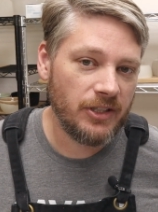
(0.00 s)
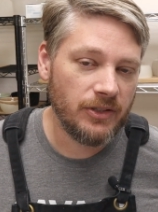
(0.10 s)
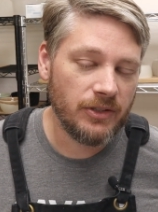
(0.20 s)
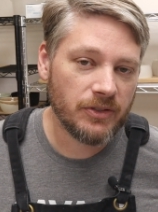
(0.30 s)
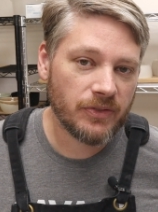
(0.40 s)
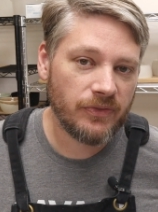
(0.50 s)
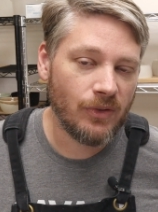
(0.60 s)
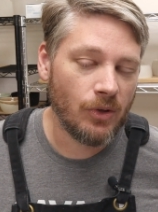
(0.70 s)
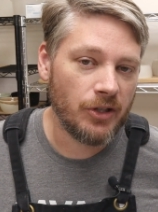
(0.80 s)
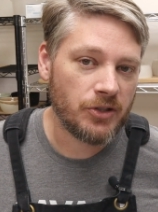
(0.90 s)
to use
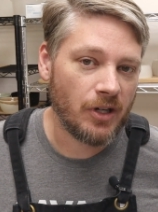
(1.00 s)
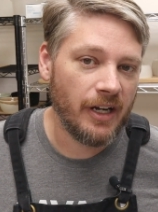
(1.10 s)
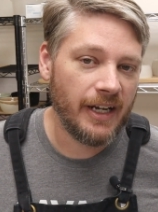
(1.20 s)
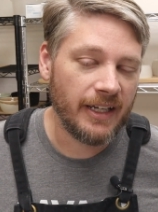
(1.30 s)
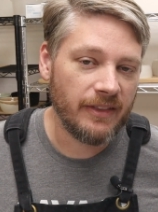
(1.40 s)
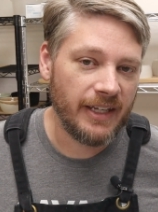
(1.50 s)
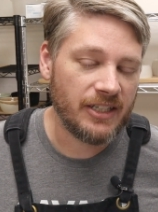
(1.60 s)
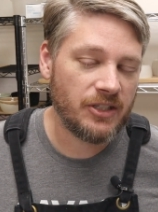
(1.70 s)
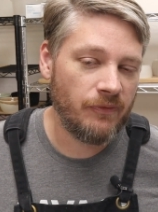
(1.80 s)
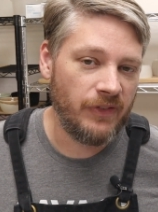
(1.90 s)
for drawing the
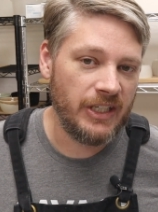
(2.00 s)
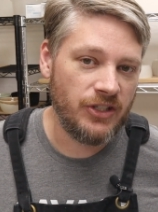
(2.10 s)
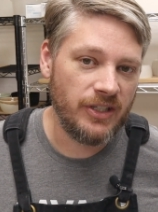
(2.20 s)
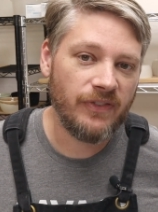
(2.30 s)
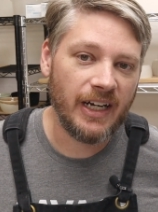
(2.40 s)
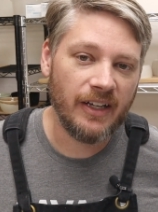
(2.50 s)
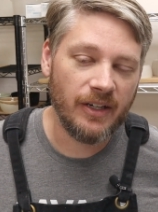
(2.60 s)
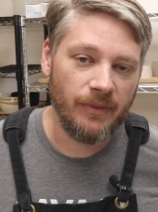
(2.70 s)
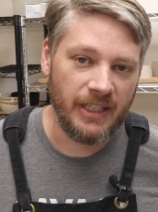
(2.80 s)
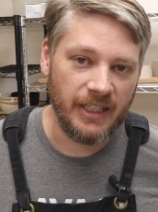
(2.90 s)
SVG file
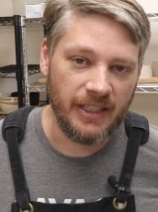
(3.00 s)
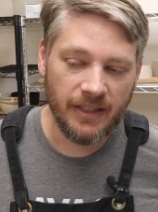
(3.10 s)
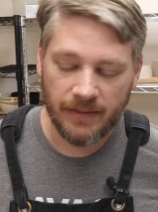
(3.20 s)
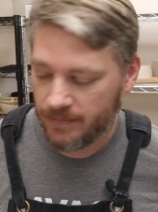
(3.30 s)
that we need.